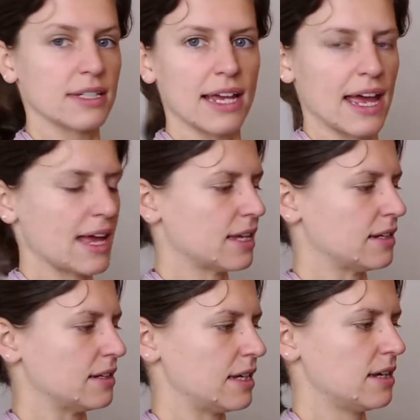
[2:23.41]

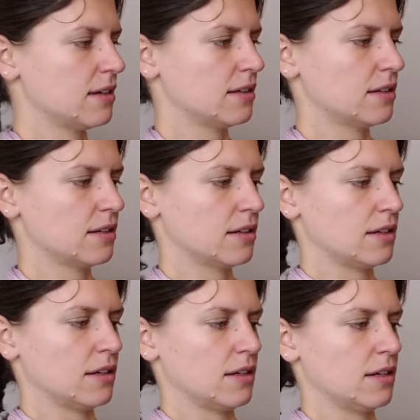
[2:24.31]
diagonally
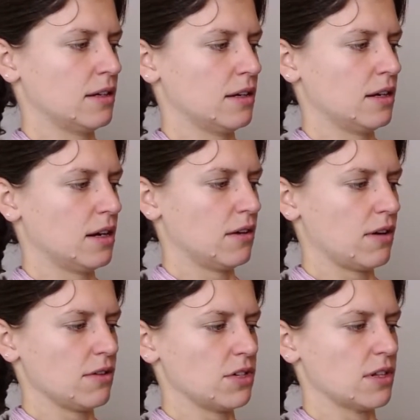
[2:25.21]

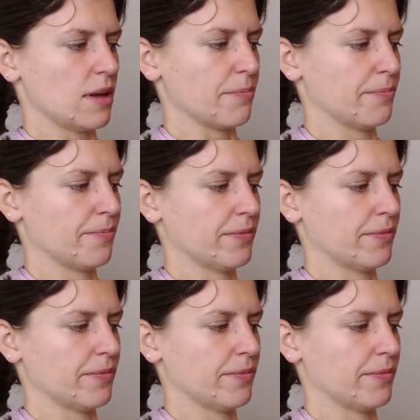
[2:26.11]
around your thumb.